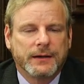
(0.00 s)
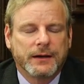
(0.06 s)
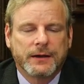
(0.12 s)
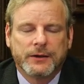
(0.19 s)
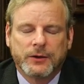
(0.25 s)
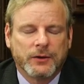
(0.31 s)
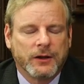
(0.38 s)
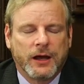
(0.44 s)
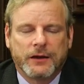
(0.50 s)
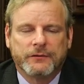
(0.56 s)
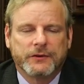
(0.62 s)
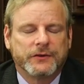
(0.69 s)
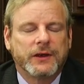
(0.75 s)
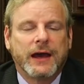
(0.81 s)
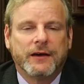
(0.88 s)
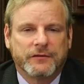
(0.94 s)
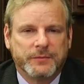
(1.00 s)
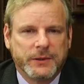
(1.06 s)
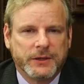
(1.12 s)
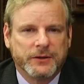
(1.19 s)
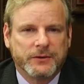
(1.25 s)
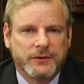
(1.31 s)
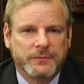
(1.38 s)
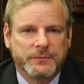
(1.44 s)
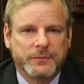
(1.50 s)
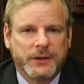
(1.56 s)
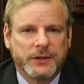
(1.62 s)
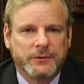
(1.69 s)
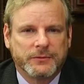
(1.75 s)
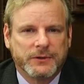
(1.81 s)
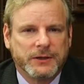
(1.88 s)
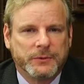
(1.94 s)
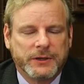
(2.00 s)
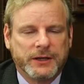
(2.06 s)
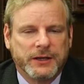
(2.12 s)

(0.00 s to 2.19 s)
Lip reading: I know a lot of us have been, but we